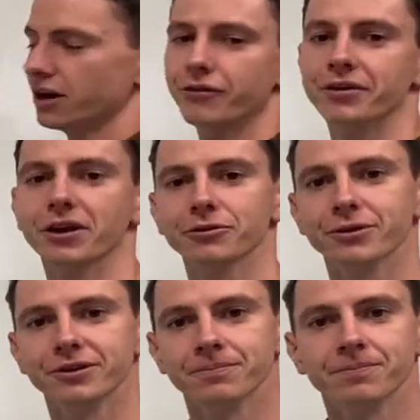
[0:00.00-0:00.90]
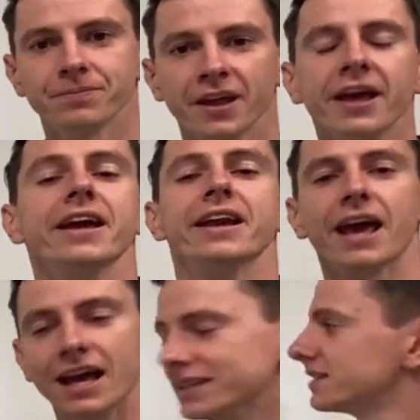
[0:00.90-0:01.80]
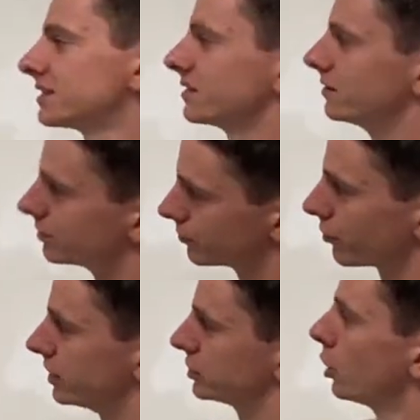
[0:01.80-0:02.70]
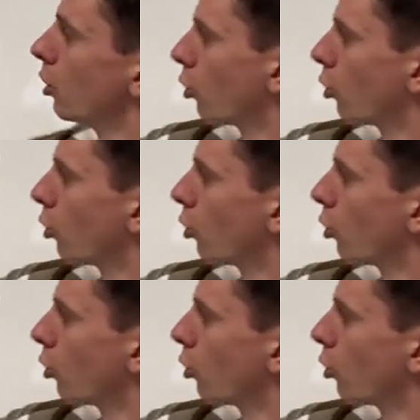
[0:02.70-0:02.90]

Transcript: of an element. And hence the phrase